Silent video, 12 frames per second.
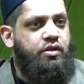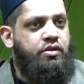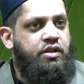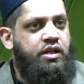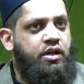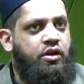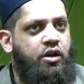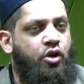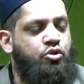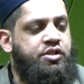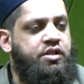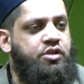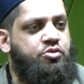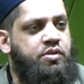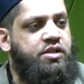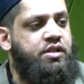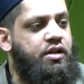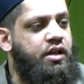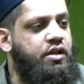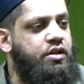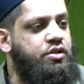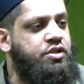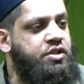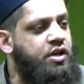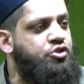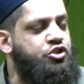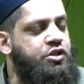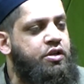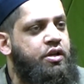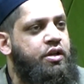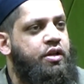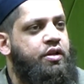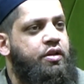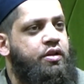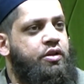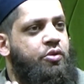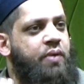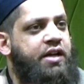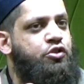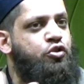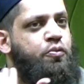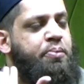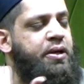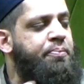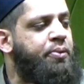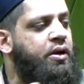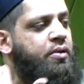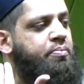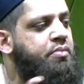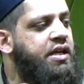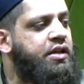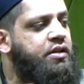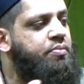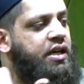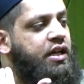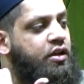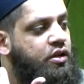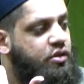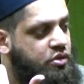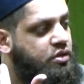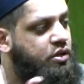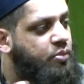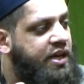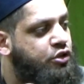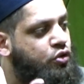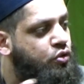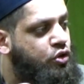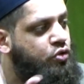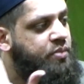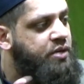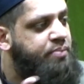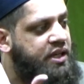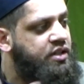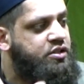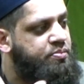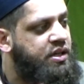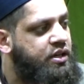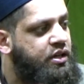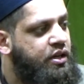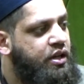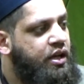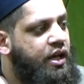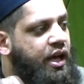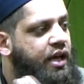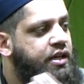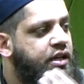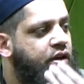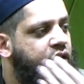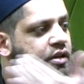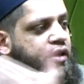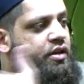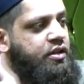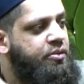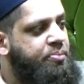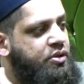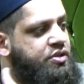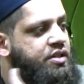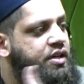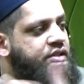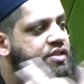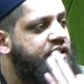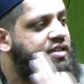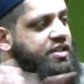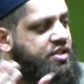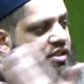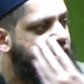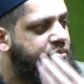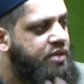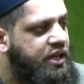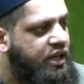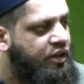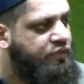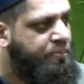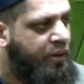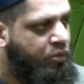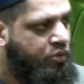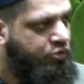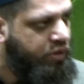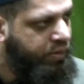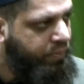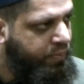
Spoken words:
the closeness was such, the way two people meet, meaning the way two human beings meet, and he hugged another person and said, this is the meaning of the poetry.